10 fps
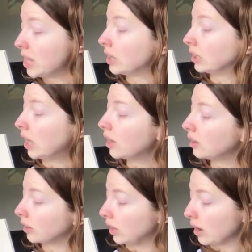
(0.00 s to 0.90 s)

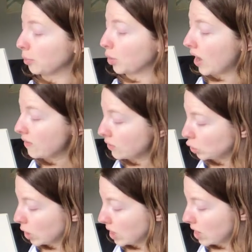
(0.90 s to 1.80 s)
Luckily, a private
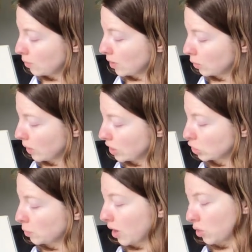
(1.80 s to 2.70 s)
train had been
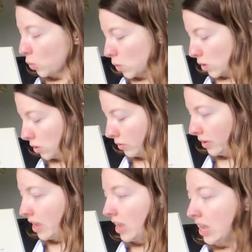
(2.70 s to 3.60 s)
arranged by the world,
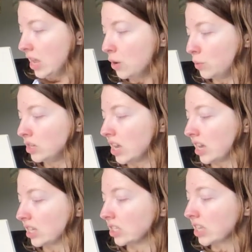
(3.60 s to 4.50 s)
it would
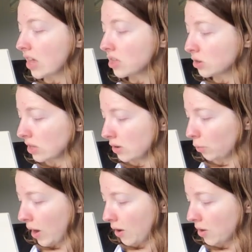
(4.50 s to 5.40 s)
take a southerly
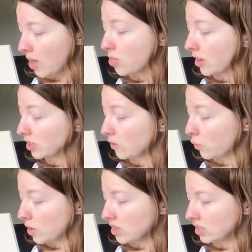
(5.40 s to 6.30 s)
route and thus
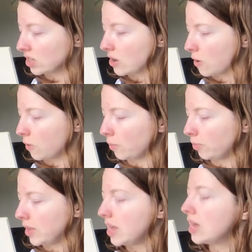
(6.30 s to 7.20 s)
avoid the snow.
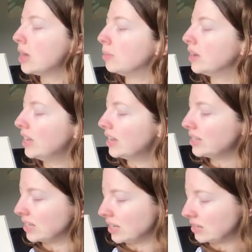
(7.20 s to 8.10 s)

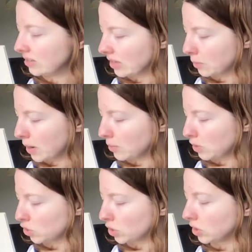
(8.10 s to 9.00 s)
McGinty, said my
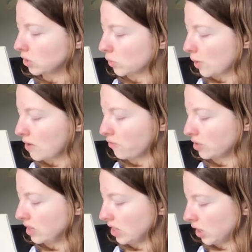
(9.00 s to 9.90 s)
mistress,
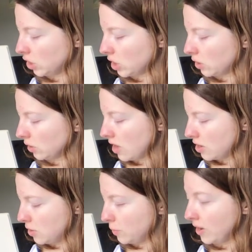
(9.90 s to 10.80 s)
gratefully touching her
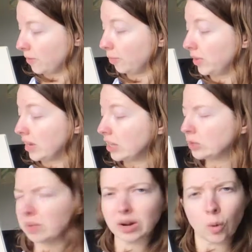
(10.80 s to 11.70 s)
lucky ring, it's been